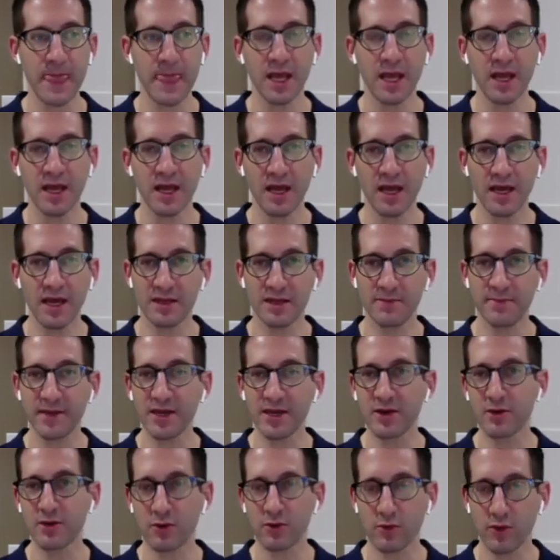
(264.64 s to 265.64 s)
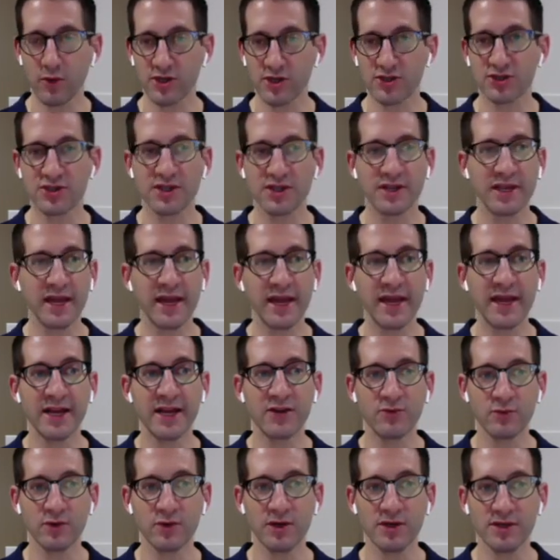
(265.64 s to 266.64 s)
And the PICO question at hand
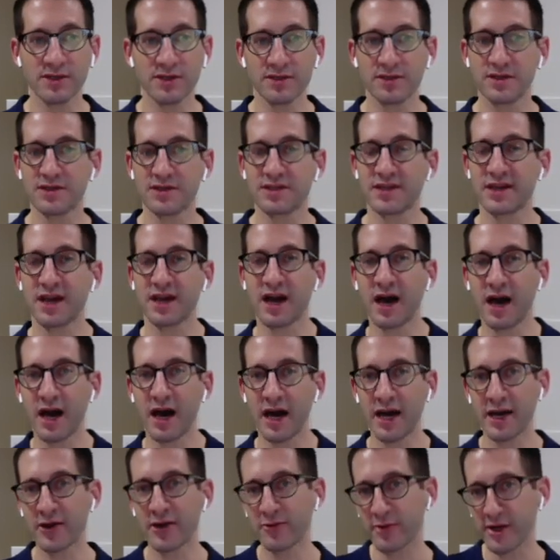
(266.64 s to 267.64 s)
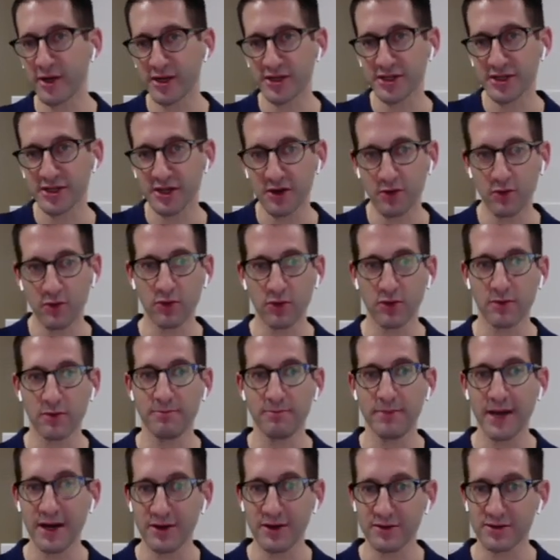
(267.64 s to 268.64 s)
was, does a high ratio or
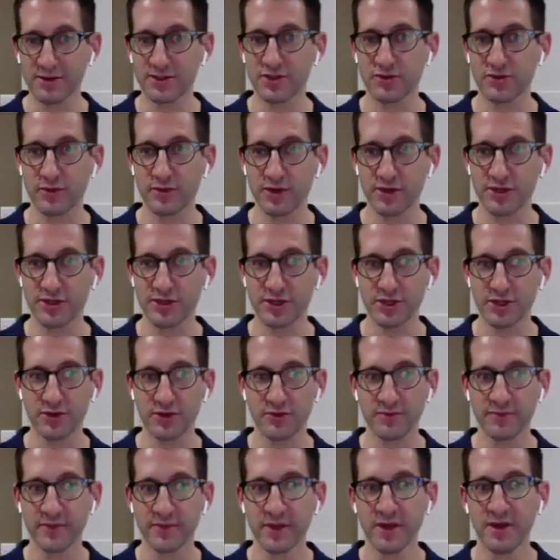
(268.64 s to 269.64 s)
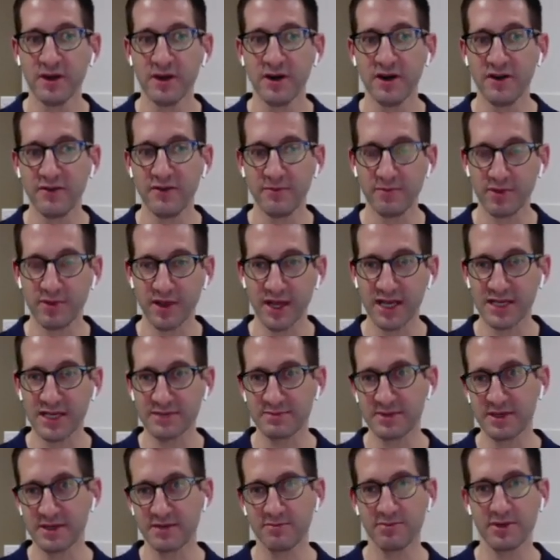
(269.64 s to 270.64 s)
balanced ratio of plasma and
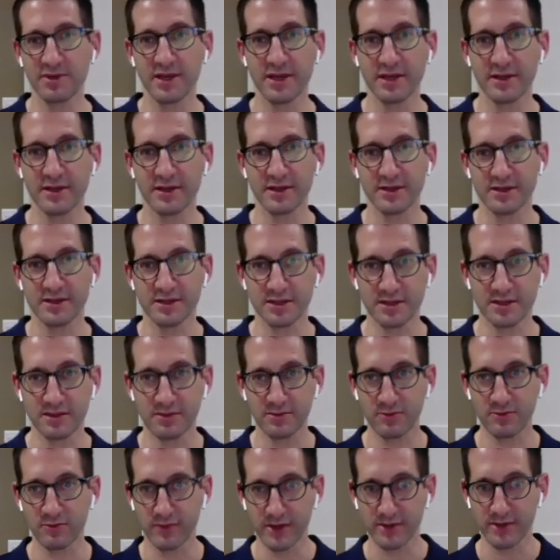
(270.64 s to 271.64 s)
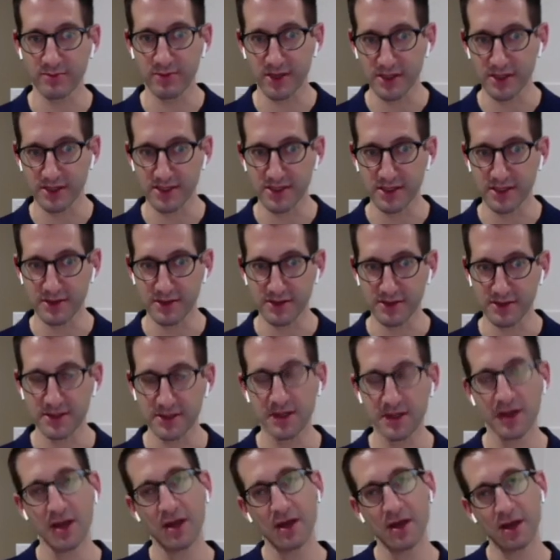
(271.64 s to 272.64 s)
platelets to red blood cells
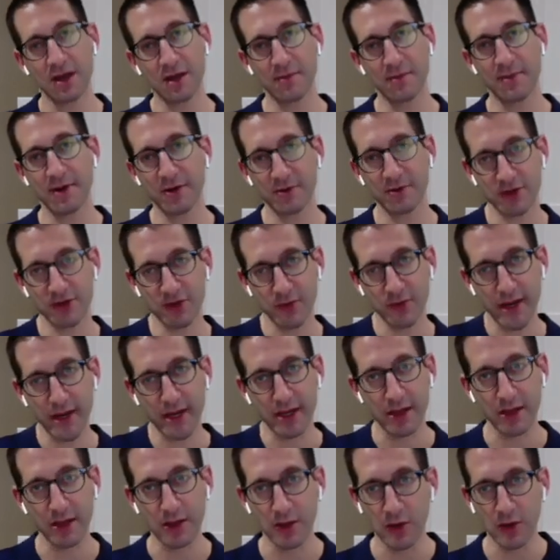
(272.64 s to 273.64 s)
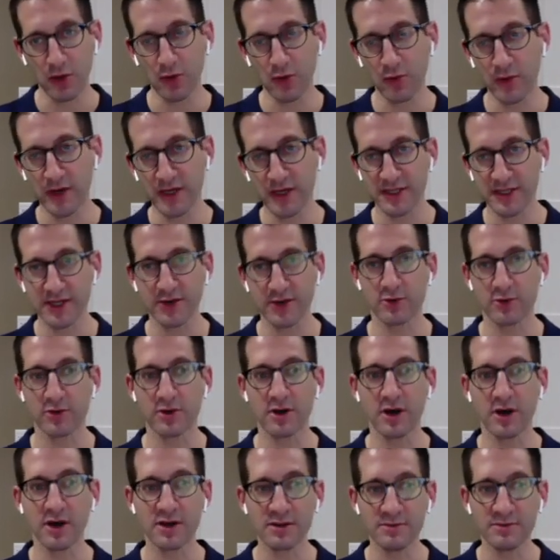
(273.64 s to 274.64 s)
compared to a low ratio or
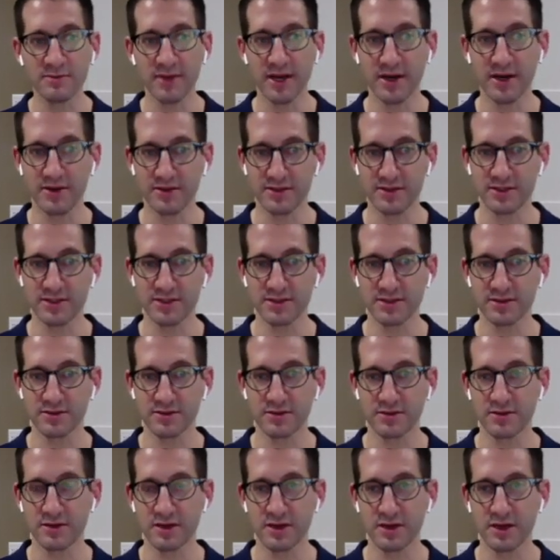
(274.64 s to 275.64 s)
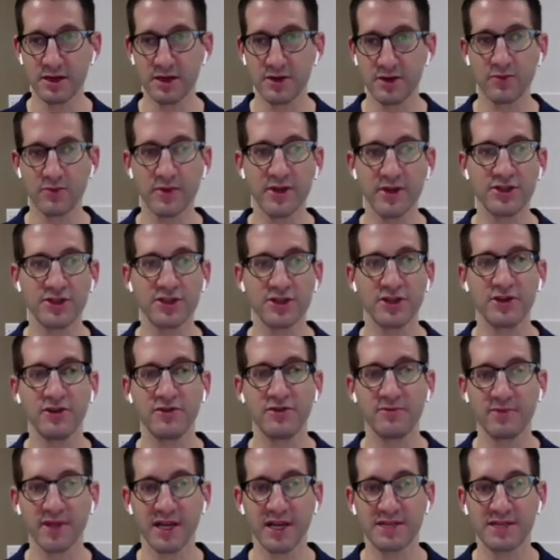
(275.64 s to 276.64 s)
unbalanced ratio of
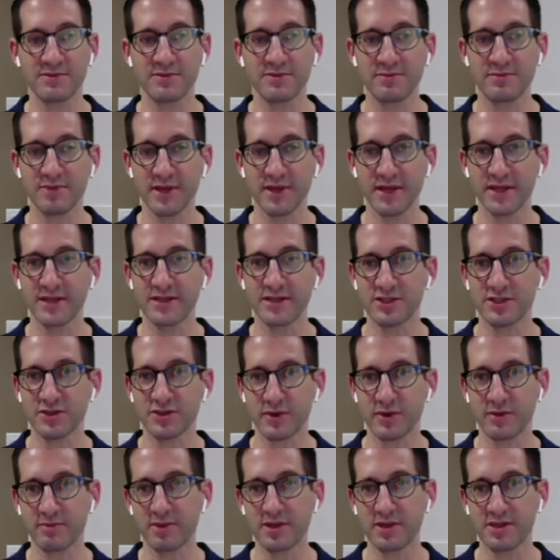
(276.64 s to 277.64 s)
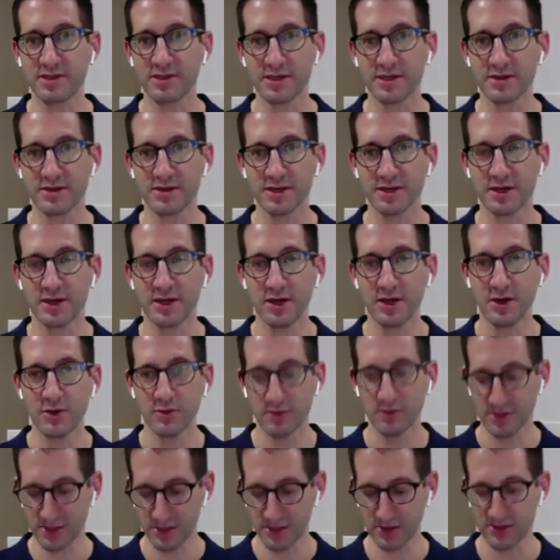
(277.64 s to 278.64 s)
plasma and platelets to red blood cells
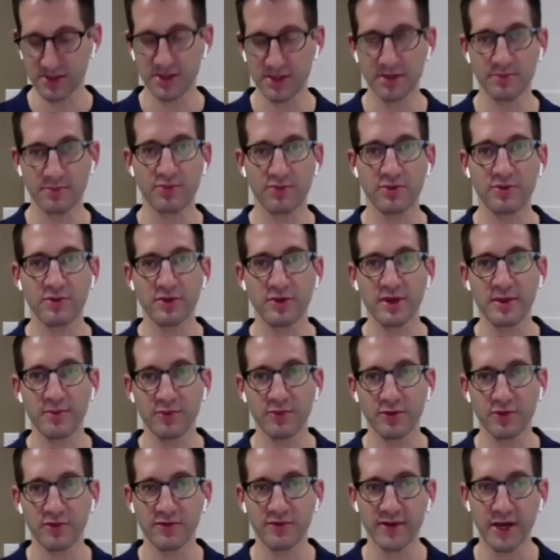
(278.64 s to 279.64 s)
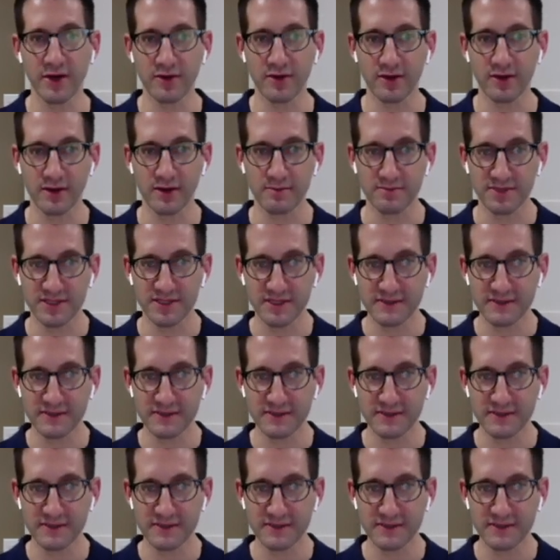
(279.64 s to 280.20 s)
result in improved outcomes?